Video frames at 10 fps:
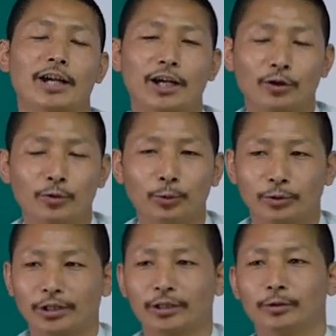a
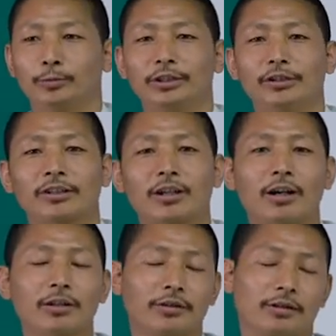good. We
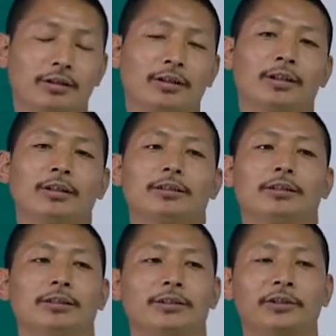discussed
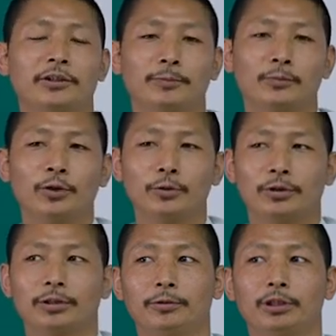the term
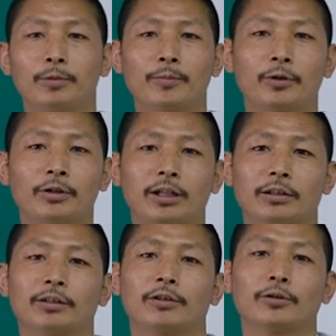good. You remember or
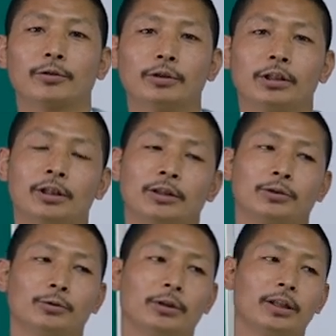not? So
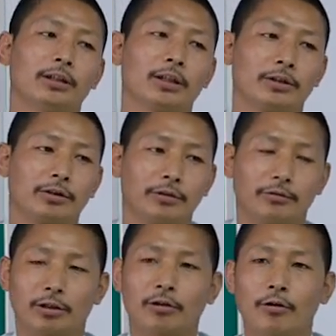to let us
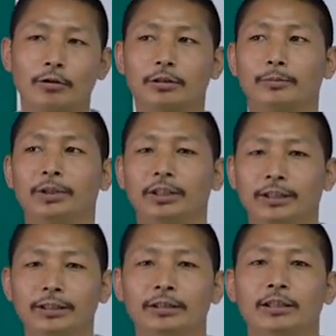recall the
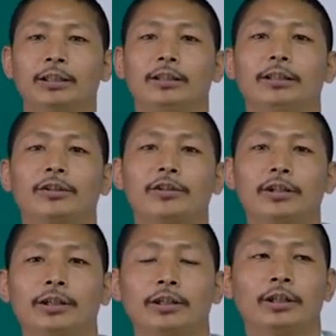meaning, let's
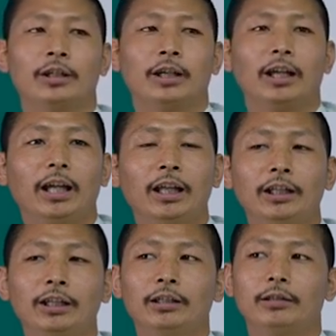say
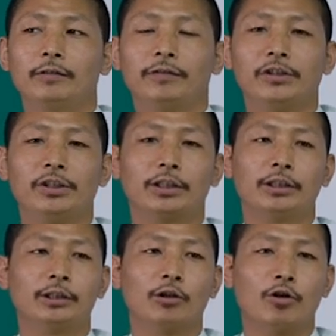any
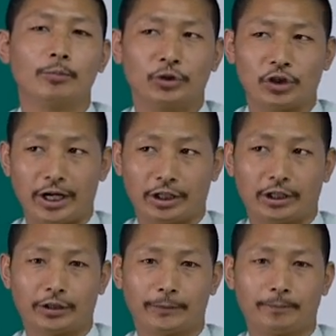physical
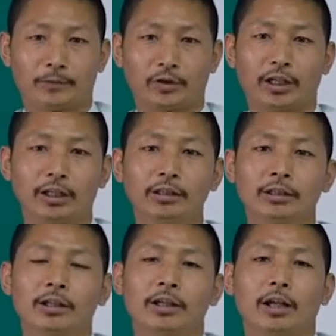object, okay?
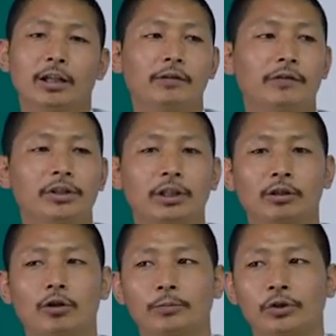Any
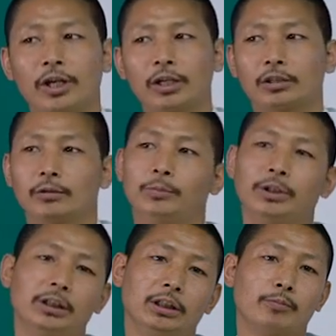physical object,
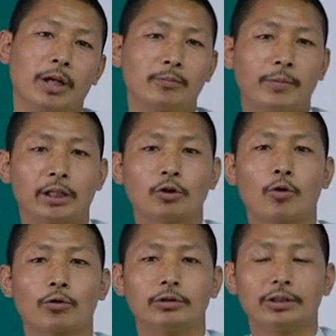be it man-made
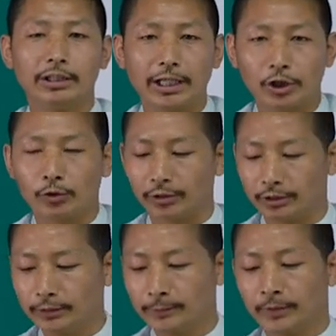or
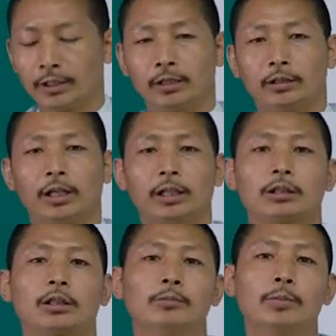natural,
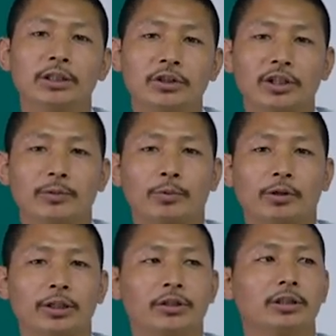that commands a
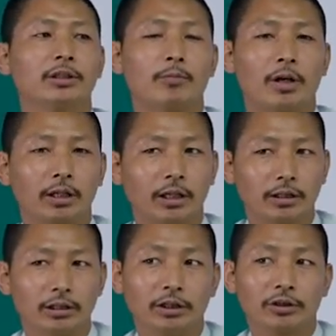price in the
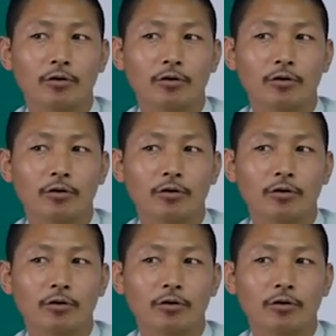market is